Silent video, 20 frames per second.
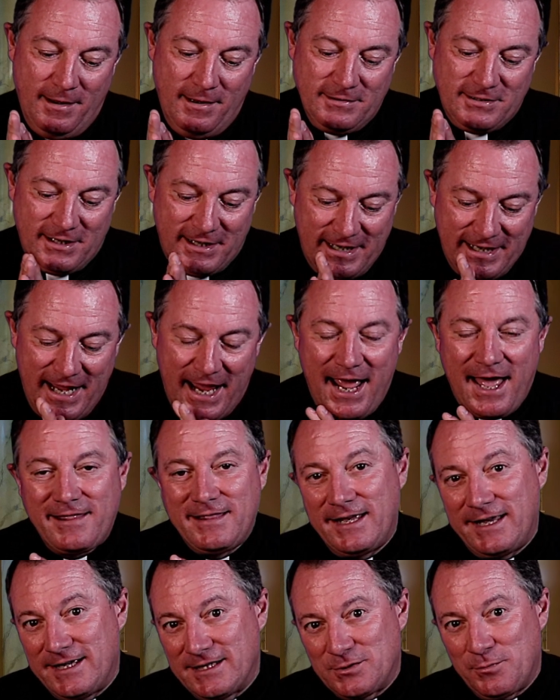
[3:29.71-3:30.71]
So today, I
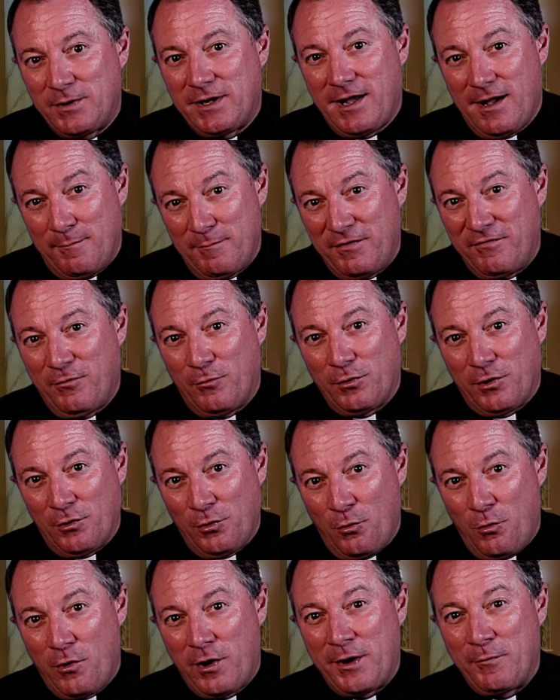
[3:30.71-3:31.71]
think as we come before the
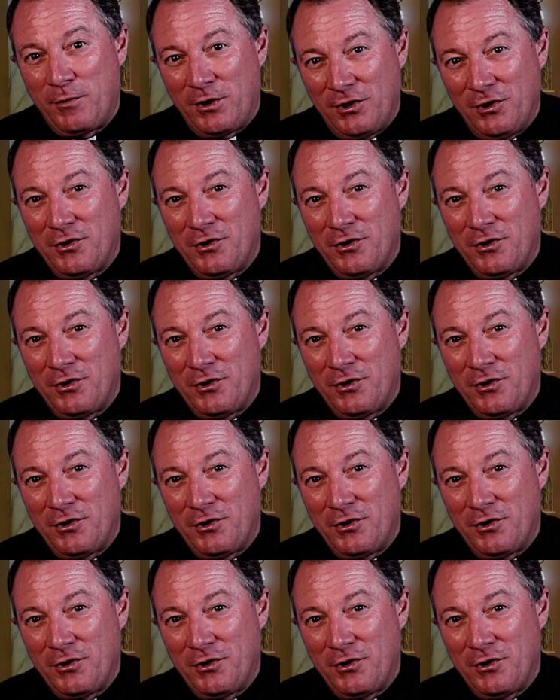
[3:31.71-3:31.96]
Lord and we